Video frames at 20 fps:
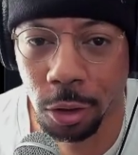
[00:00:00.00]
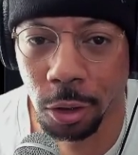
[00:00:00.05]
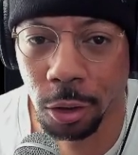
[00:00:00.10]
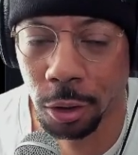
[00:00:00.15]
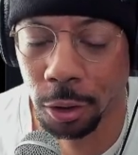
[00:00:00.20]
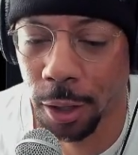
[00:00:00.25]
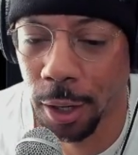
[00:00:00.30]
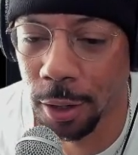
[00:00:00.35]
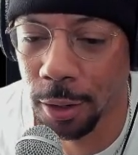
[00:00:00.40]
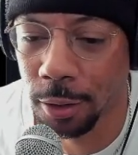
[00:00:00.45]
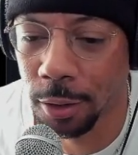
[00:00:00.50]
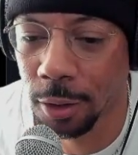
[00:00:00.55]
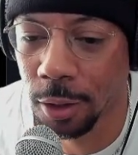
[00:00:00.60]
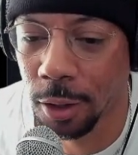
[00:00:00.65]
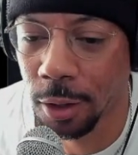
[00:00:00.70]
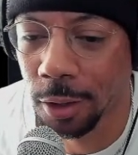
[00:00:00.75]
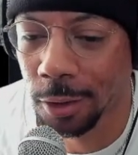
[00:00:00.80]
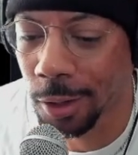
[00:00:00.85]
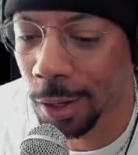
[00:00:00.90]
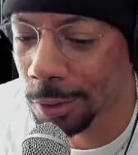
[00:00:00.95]
All right.
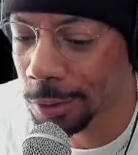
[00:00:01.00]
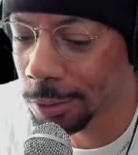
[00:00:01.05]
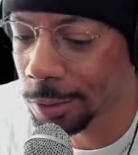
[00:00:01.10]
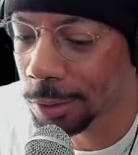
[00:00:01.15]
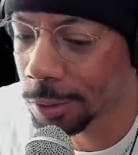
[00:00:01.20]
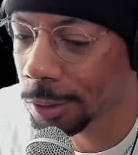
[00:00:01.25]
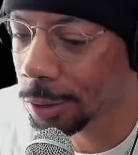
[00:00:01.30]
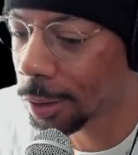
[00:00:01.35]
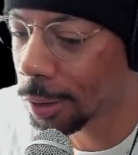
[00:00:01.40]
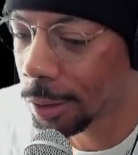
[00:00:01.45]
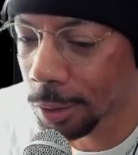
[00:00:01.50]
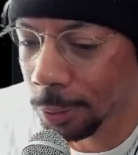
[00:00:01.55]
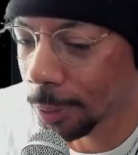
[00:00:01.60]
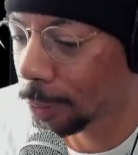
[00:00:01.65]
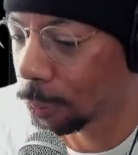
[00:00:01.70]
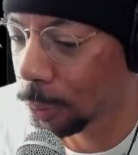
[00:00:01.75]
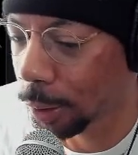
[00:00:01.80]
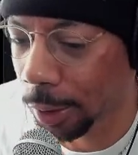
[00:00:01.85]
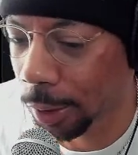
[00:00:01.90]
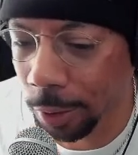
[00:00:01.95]
Now you can learn like
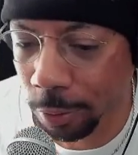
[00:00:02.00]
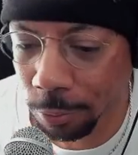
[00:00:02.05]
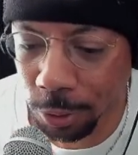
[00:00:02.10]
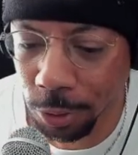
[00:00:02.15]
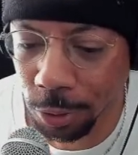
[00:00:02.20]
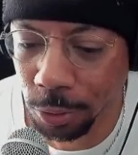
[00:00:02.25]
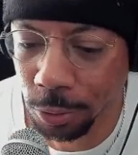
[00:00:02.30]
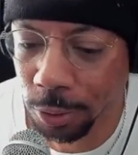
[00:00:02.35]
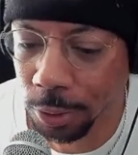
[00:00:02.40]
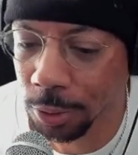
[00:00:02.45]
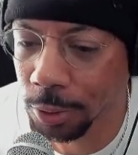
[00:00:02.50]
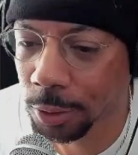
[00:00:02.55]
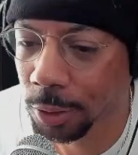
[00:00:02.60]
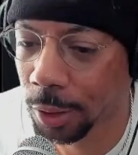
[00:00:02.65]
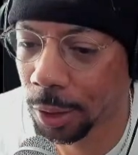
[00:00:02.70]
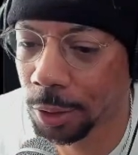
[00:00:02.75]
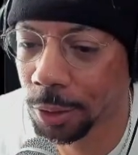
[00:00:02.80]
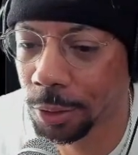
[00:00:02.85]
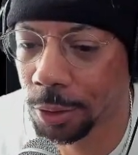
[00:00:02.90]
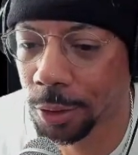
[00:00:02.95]
what every little
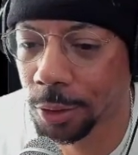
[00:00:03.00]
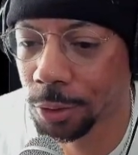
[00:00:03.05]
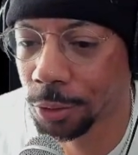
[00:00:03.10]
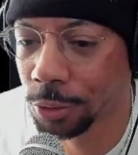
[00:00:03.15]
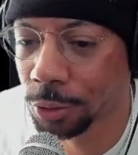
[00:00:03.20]
indicator does.